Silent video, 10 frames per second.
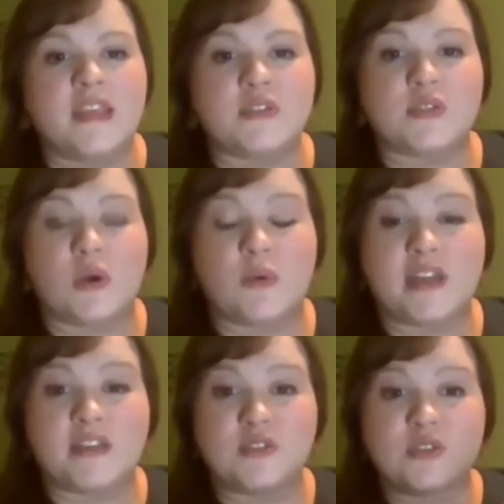So we
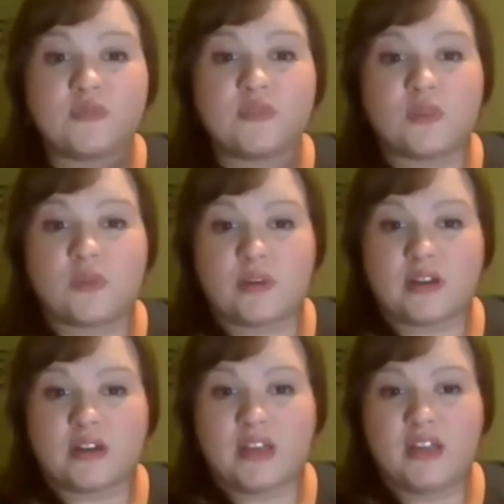can serve the
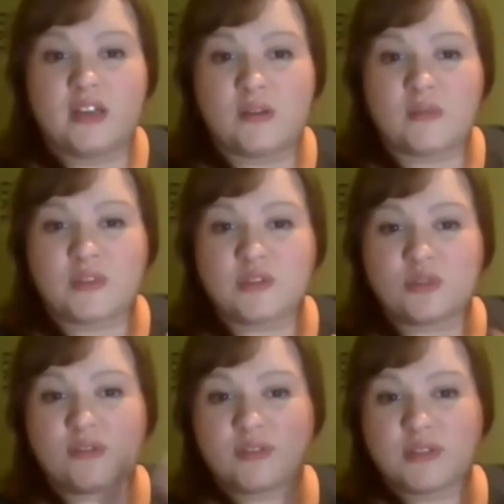Lord, the
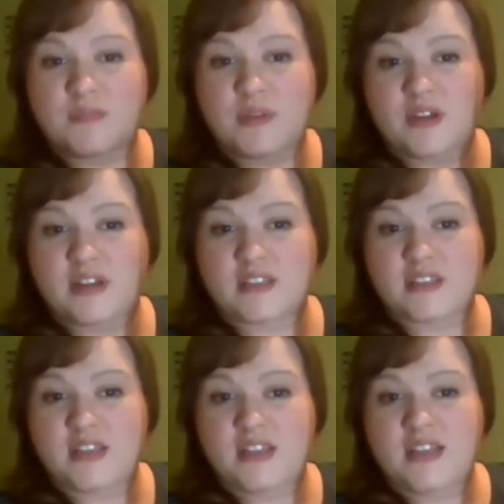joyful
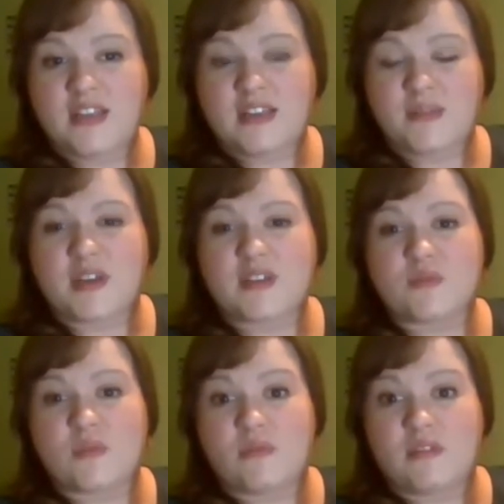spirit,
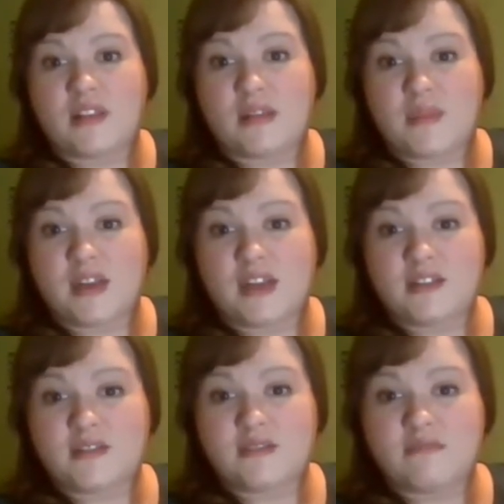because we really mean
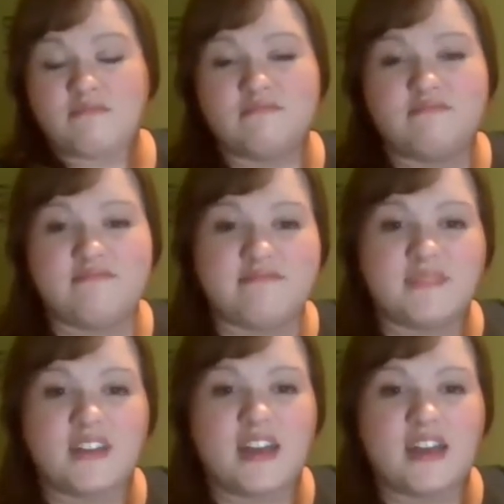it,
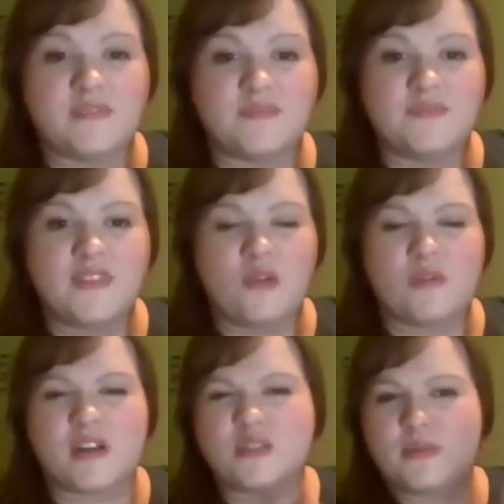okay?
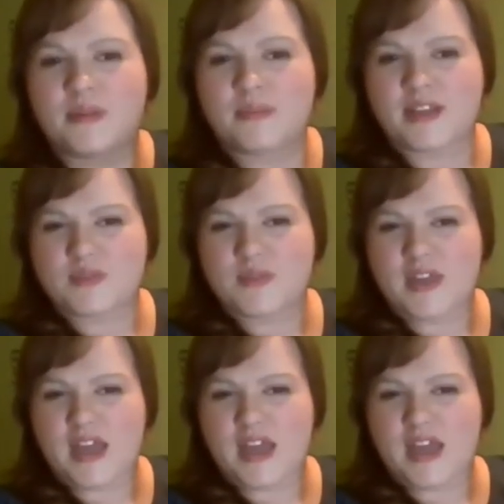We're not doing it because we